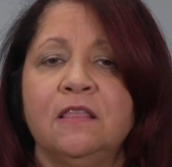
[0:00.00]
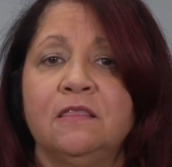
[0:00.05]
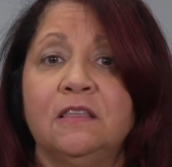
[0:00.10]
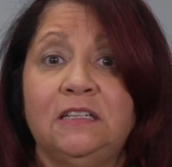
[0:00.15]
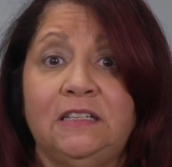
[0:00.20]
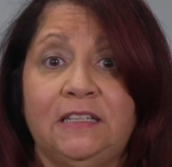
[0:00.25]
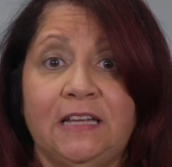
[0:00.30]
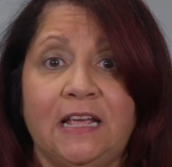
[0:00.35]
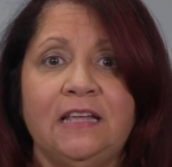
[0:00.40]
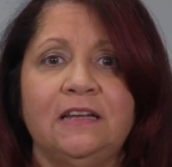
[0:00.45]

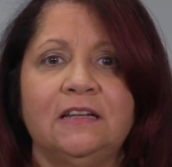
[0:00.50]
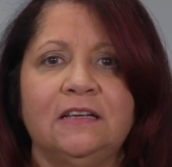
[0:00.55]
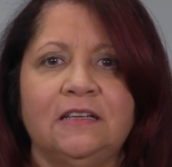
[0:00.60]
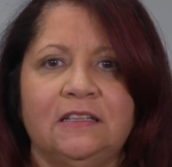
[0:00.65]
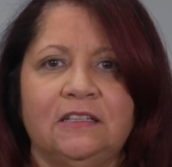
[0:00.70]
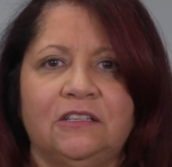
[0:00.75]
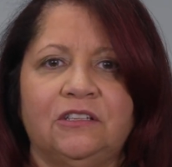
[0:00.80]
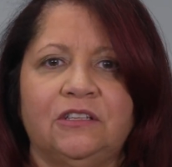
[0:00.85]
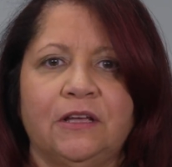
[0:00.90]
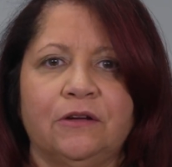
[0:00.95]
The data
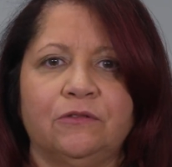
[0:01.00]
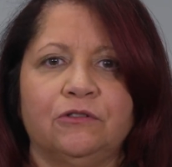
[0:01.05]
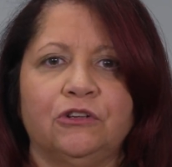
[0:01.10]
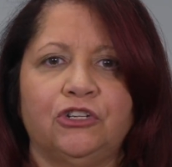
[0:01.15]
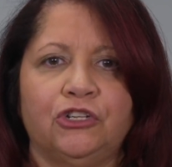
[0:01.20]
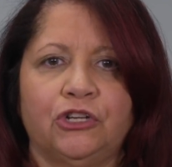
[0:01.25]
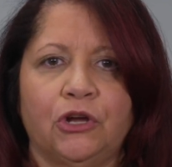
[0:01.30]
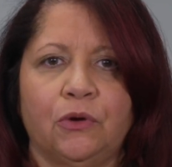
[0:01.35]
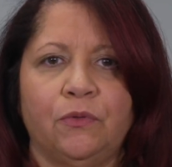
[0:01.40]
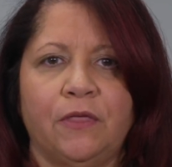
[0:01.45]
is there to
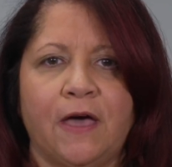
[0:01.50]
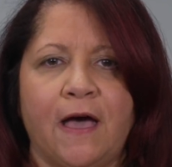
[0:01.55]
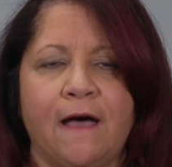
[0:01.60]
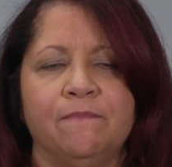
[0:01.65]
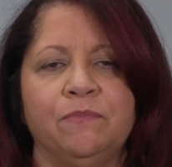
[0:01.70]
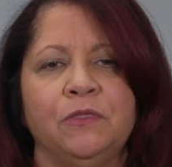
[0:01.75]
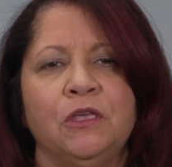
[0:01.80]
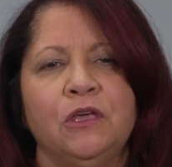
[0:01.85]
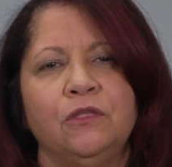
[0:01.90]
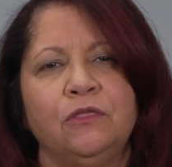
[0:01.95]
show that.